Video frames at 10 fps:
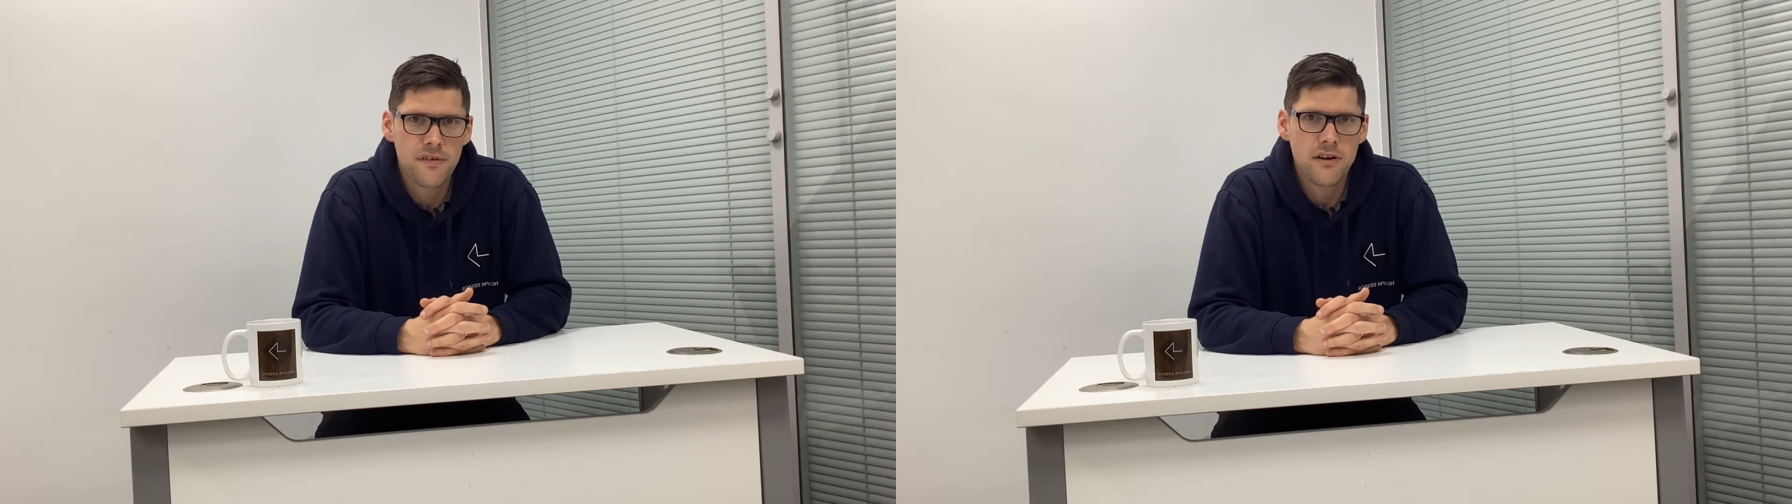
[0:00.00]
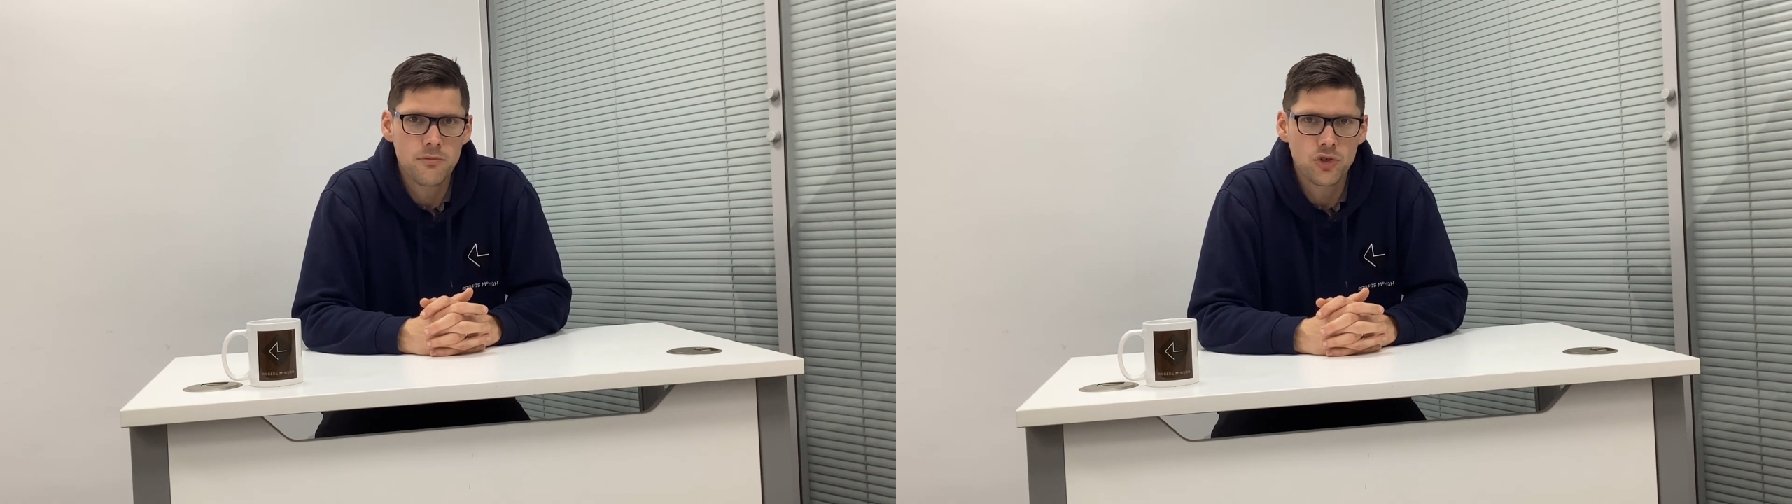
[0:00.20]

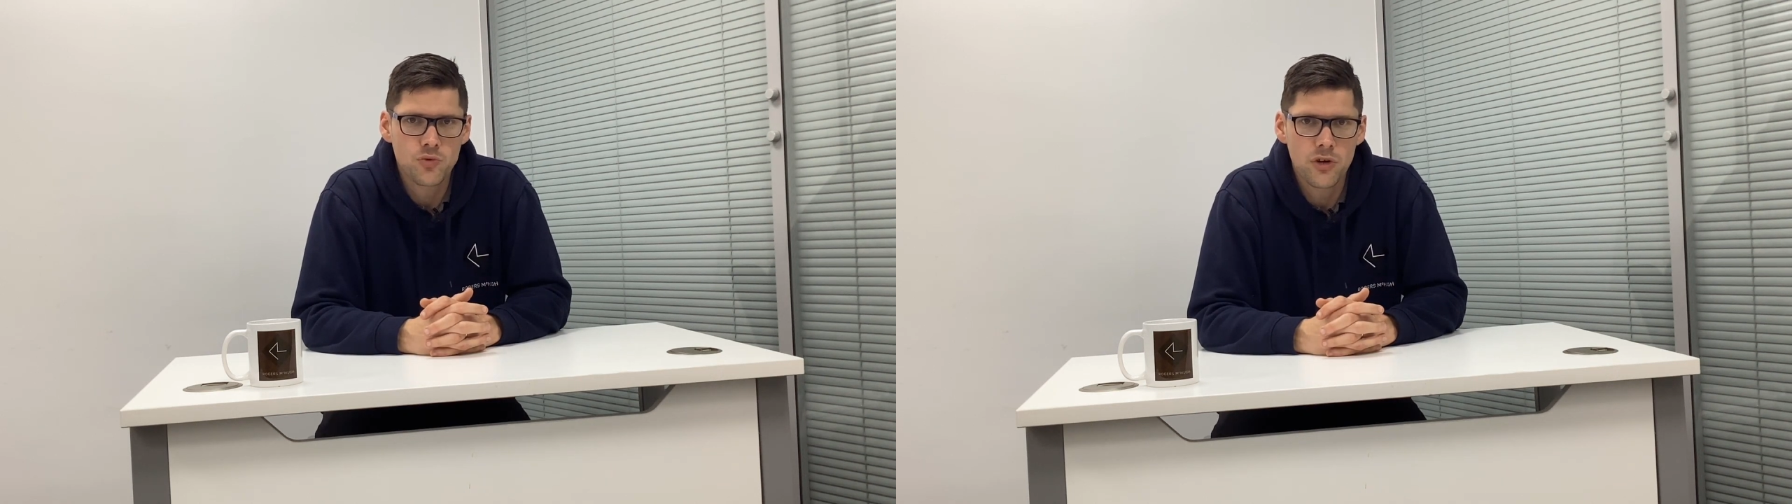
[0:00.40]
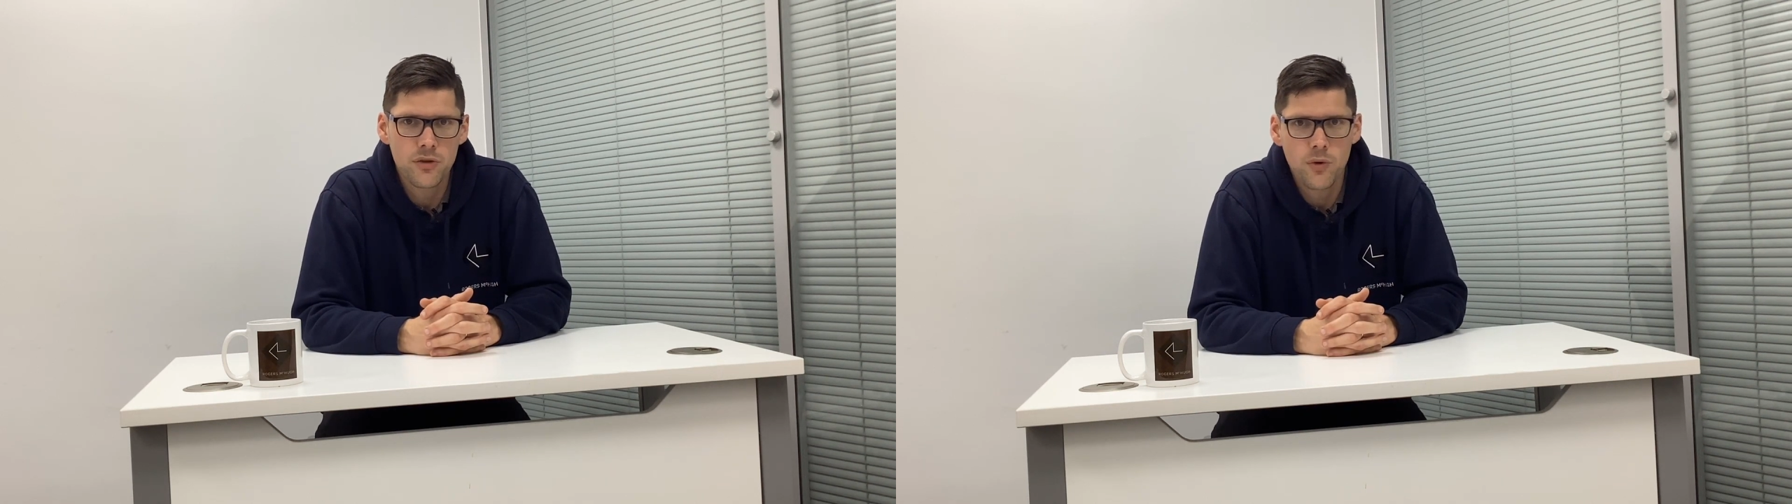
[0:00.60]
very much
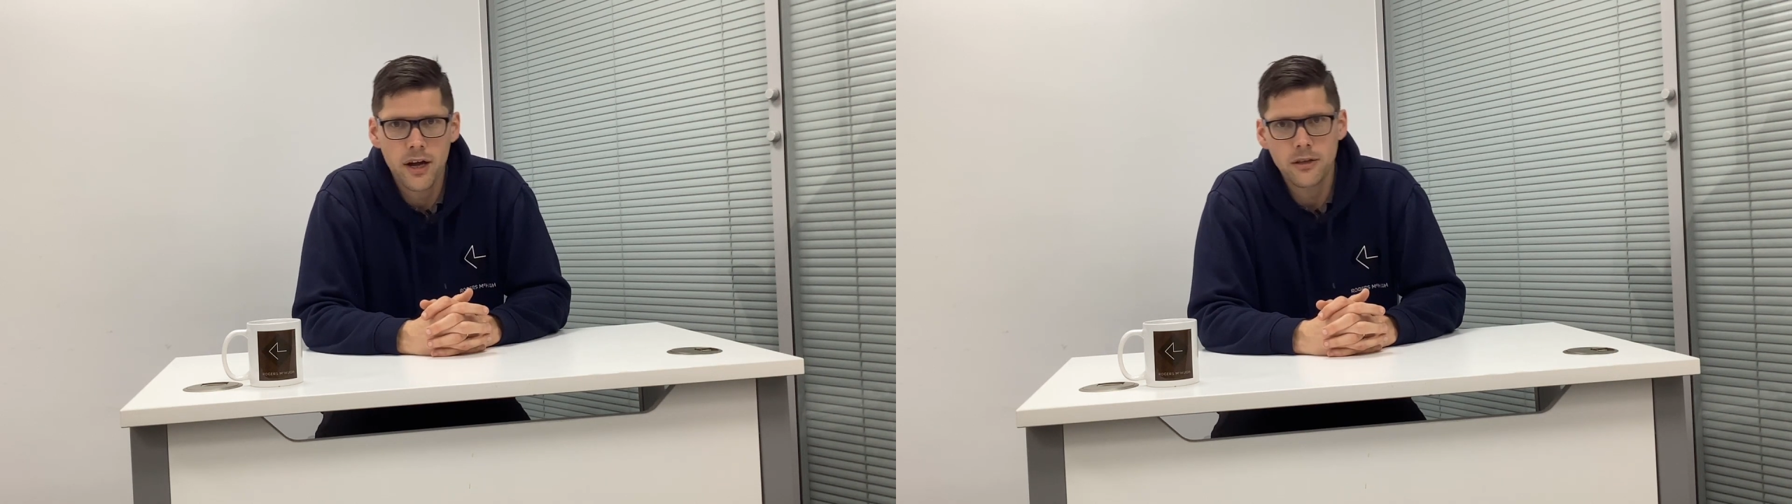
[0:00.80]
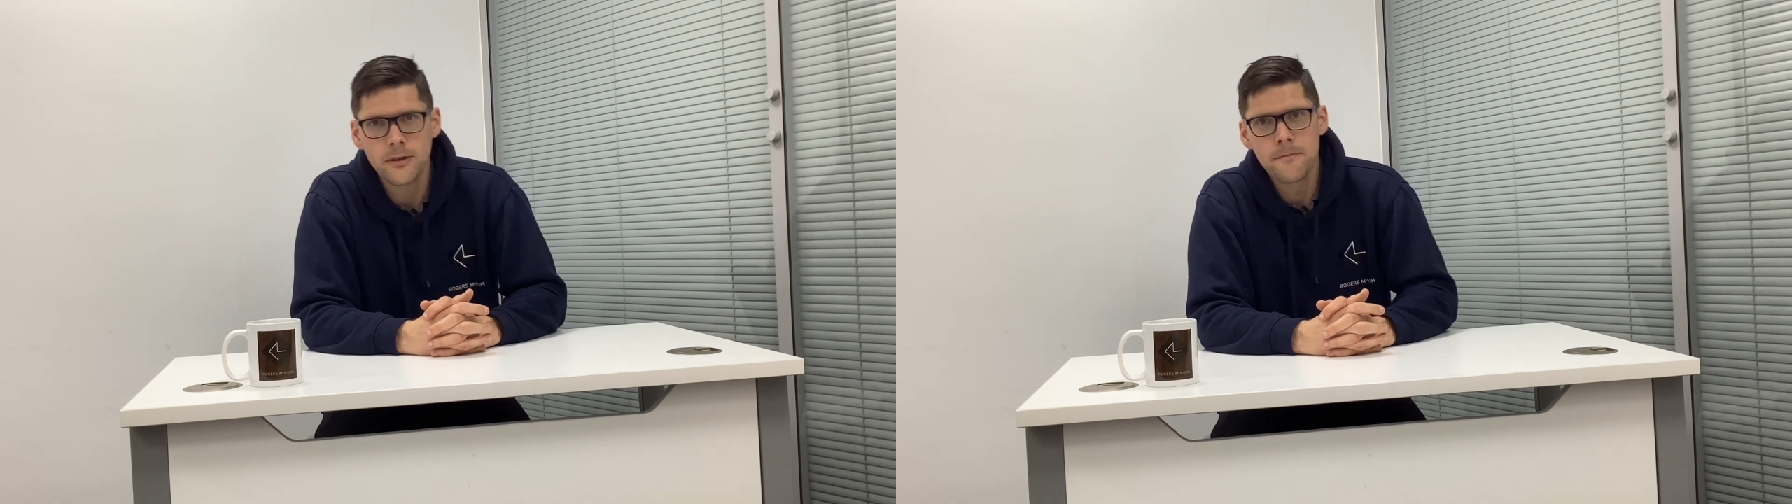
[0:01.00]

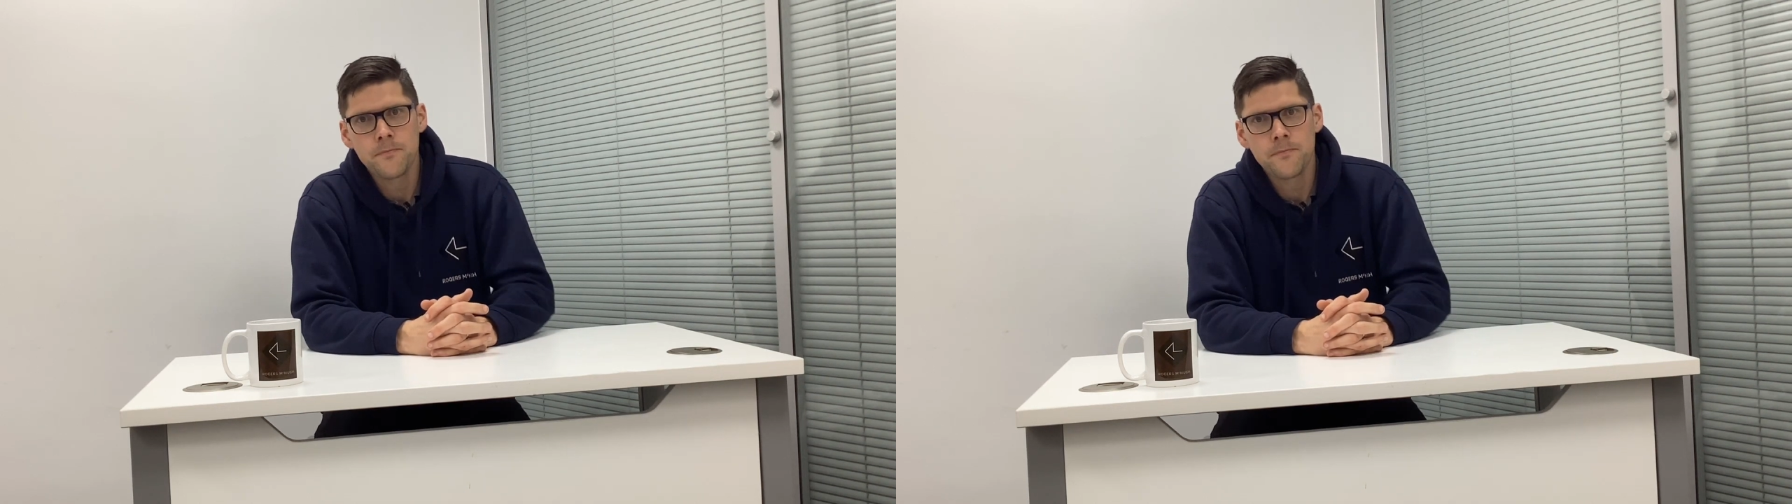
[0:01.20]
worthwhile.